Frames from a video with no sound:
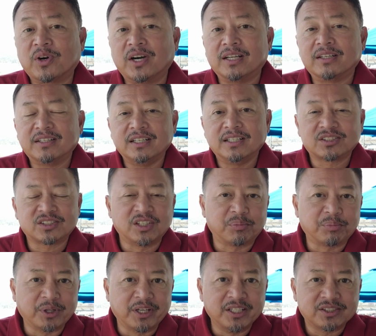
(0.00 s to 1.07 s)
It's the
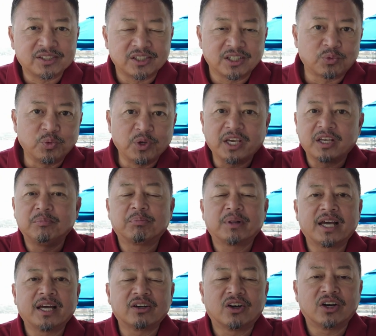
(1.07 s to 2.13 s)
place that we had planned
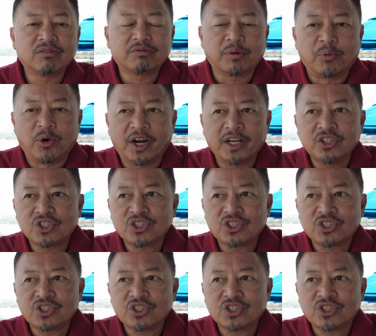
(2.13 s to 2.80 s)
on for brunch.